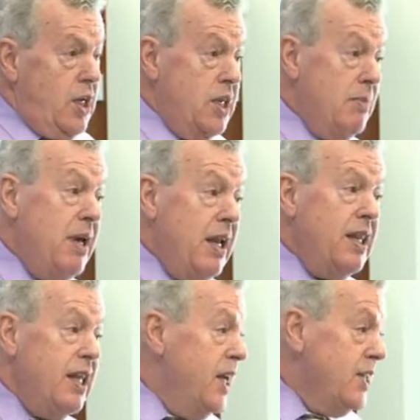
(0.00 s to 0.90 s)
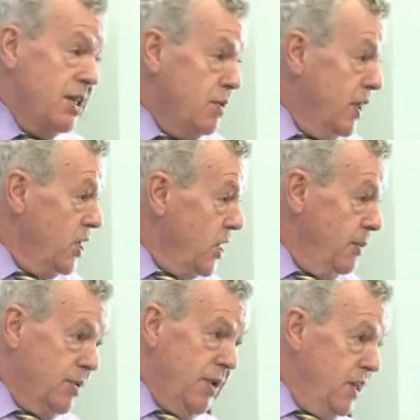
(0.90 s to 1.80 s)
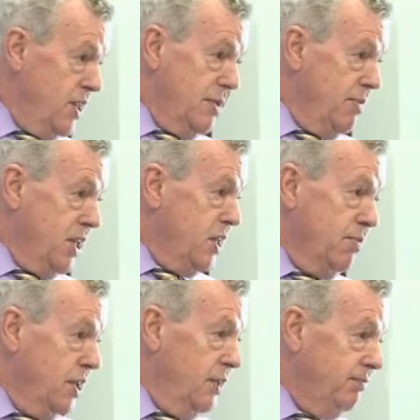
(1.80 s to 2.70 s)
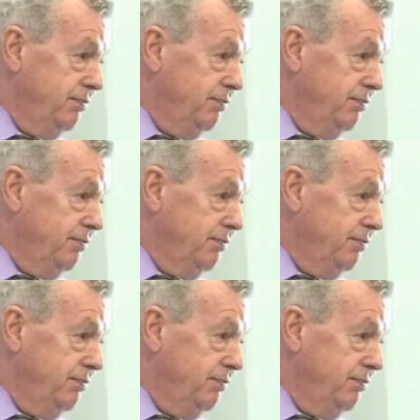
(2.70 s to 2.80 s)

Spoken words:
To mill it, the easiest way and cheapest way is a magic bullet.